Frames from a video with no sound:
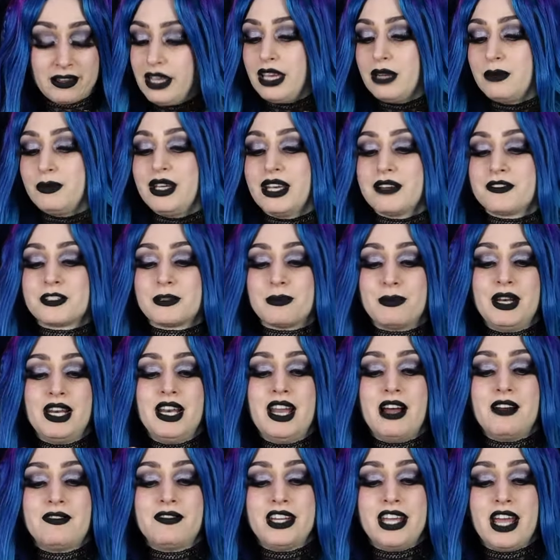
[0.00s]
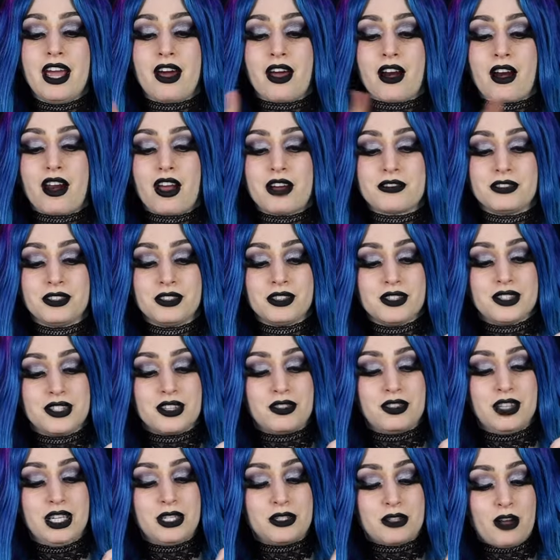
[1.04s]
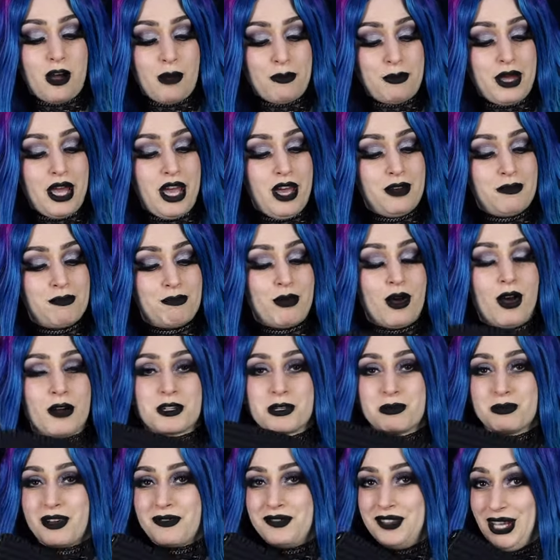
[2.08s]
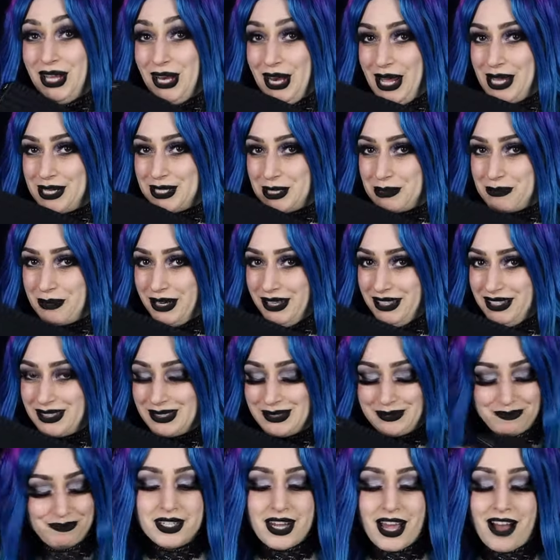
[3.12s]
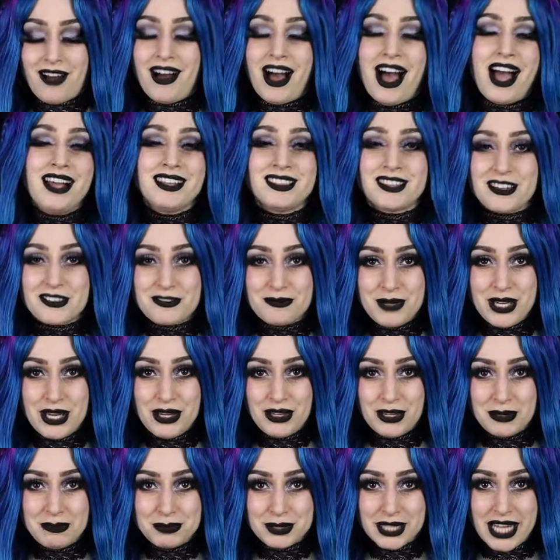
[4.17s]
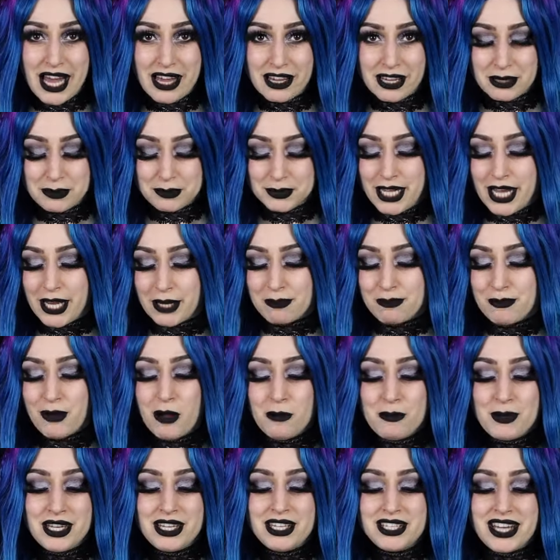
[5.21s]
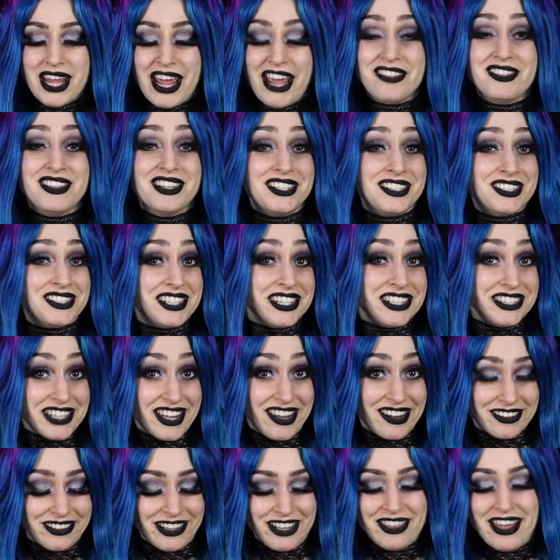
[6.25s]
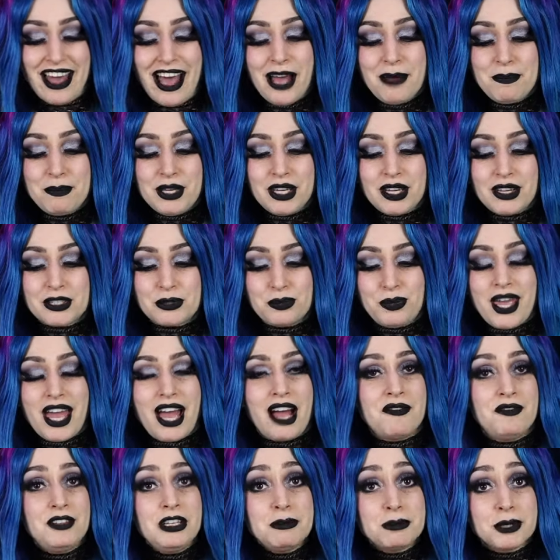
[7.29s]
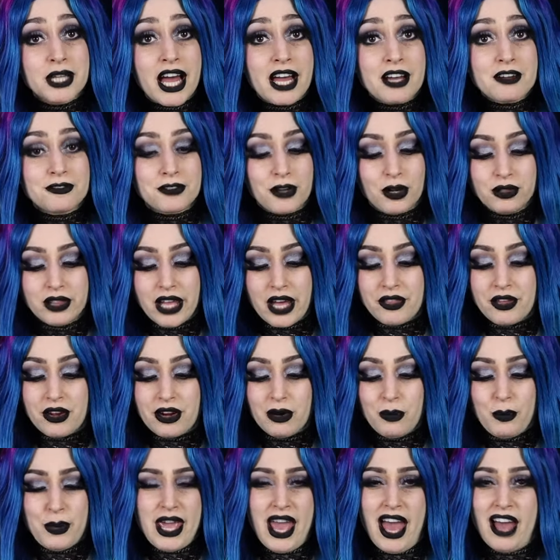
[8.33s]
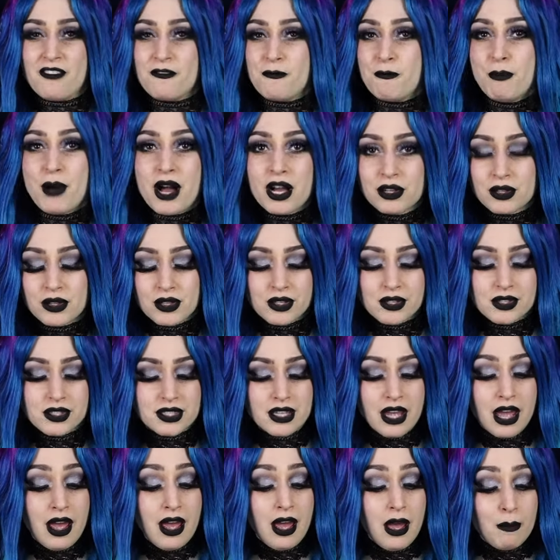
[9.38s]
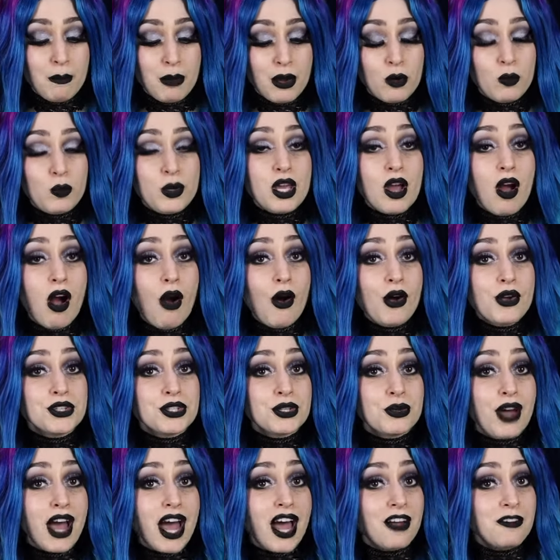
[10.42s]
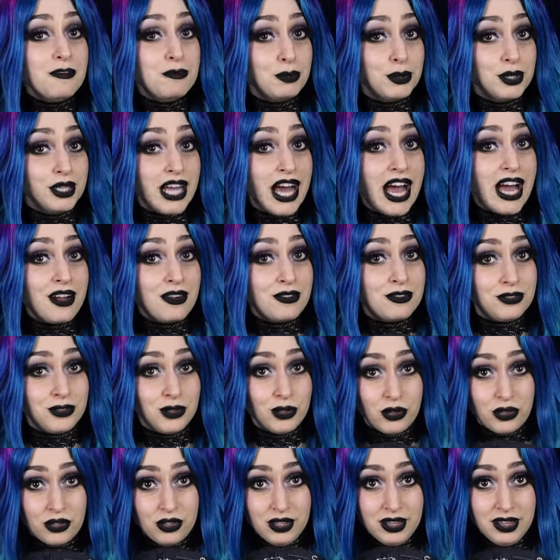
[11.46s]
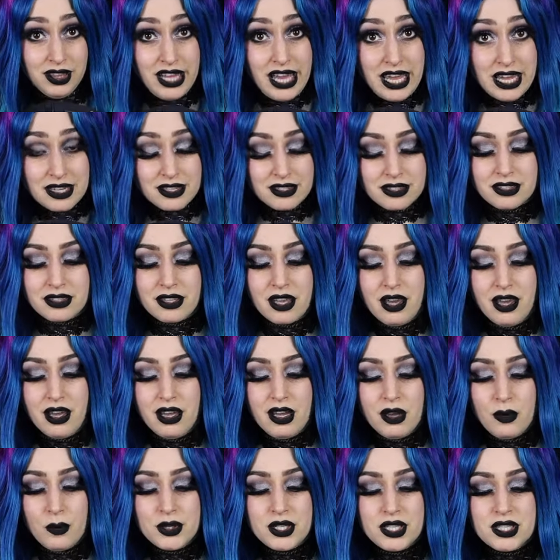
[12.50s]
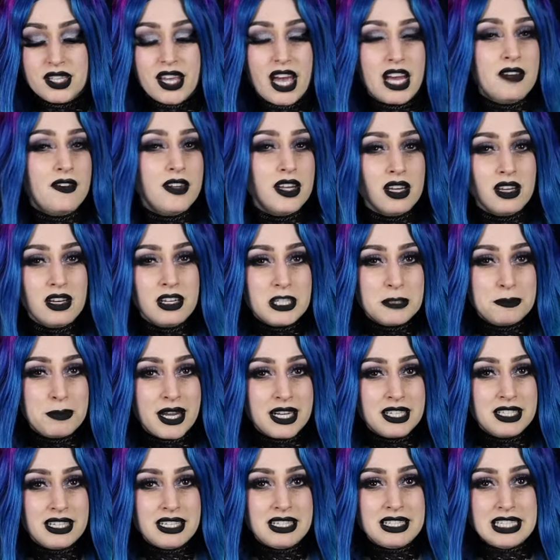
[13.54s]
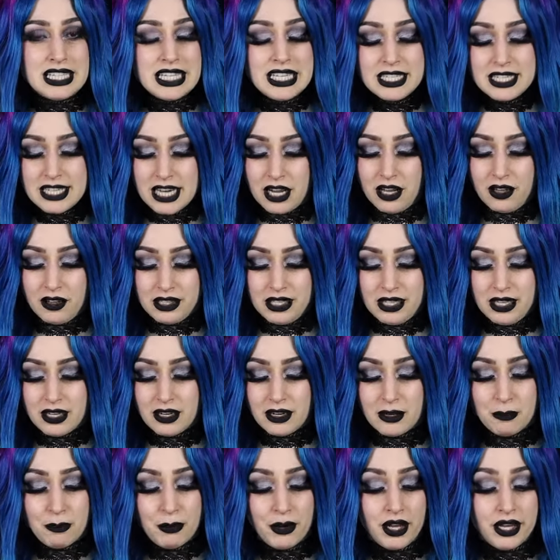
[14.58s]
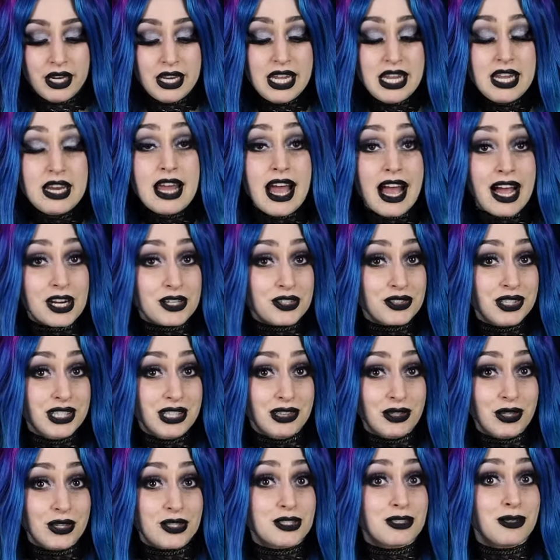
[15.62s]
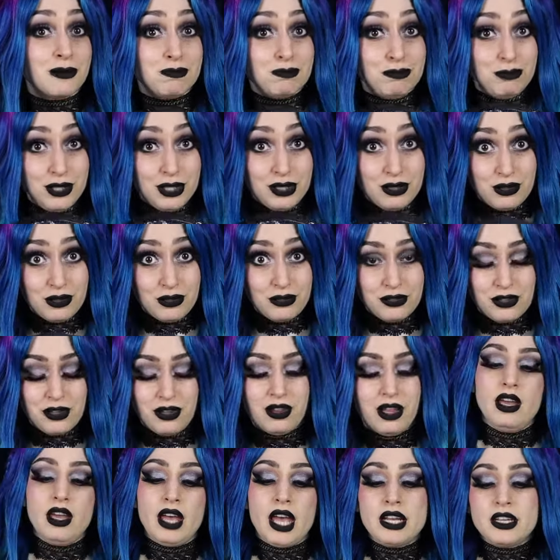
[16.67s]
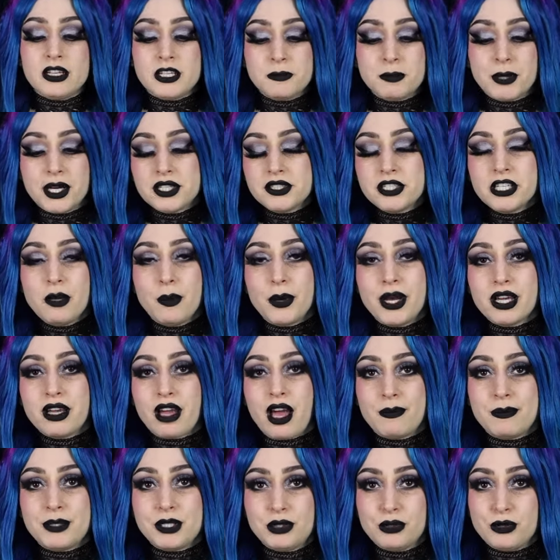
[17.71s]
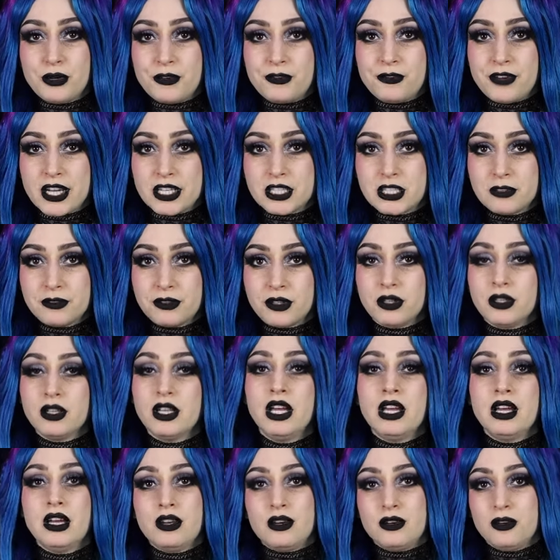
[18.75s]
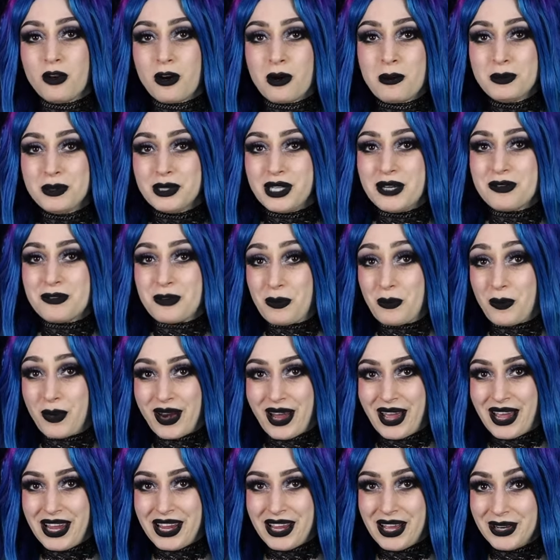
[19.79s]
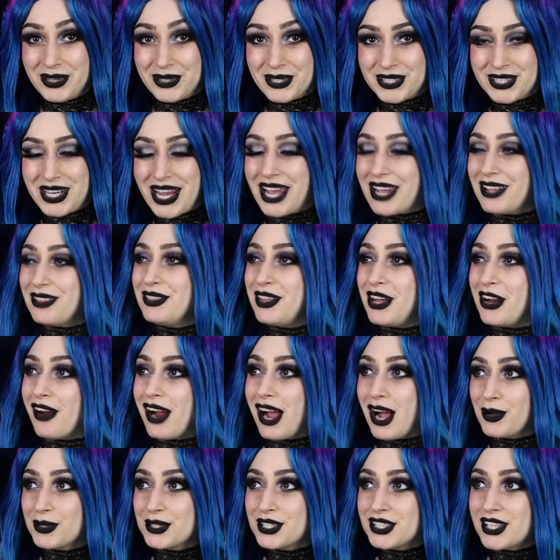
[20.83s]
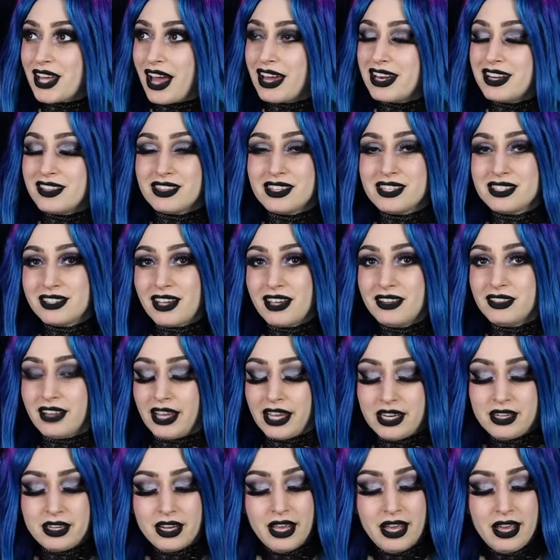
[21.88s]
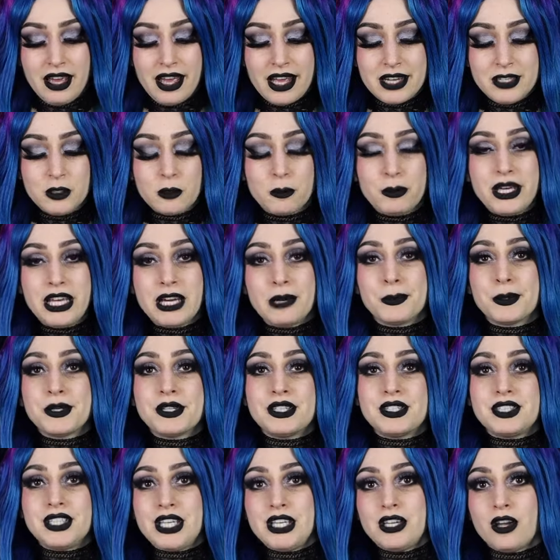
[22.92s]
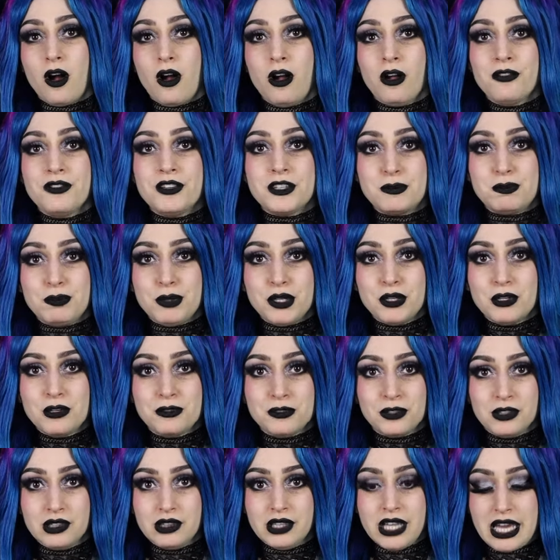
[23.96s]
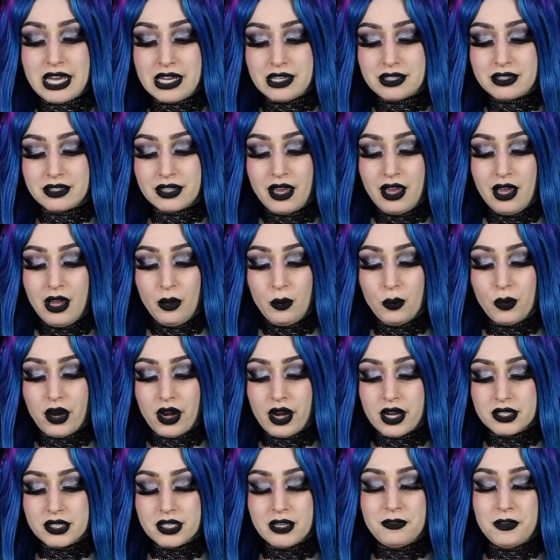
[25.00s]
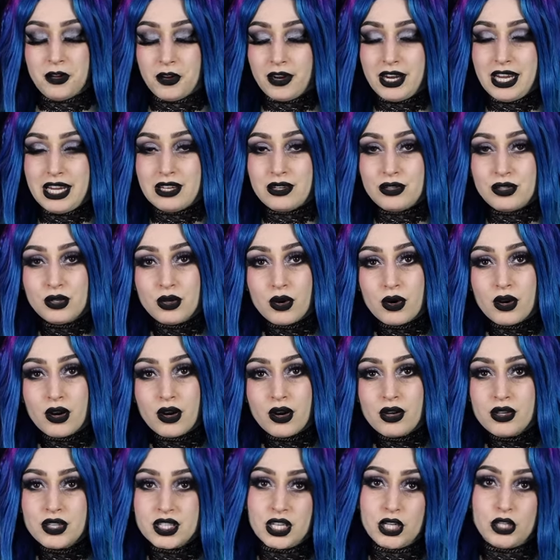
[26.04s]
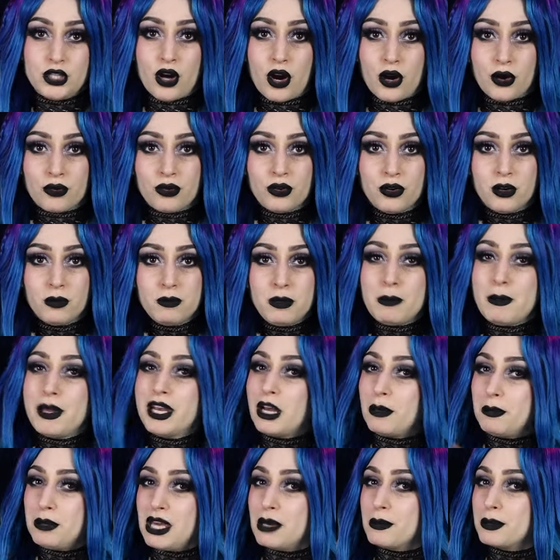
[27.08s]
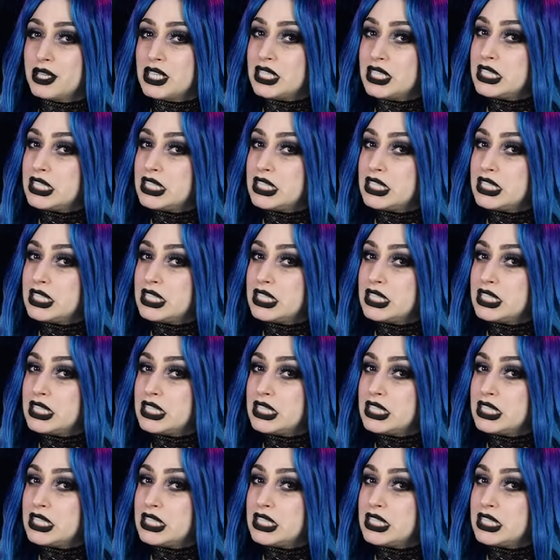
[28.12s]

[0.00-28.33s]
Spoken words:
And we have some lovely ruffles on the top and bottom of the elastic parts. Now, I love me a good black on black moment, and this is exactly that, because we have the black faux leather, we have buckles, but we also have black floral lace, which is kind of an unexpected detail in here, but it actually looks beautiful. And especially when it comes to a festival, normally, from what I understand, they're outside in the sunlight, and you'll be able to see all this beautiful lace, whereas if you're indoors in a dark room, you may not be able to